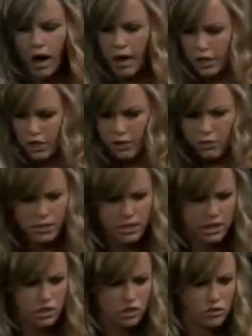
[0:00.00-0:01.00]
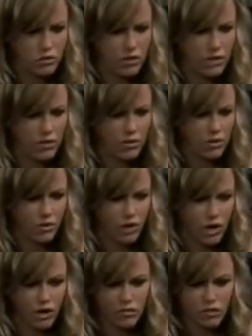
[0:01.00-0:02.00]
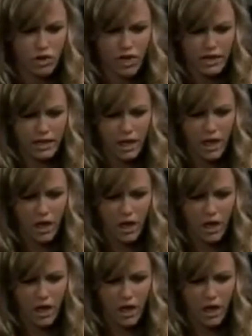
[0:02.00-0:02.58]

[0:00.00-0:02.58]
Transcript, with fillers: Why are you being so mean just, to me when please, I'm trying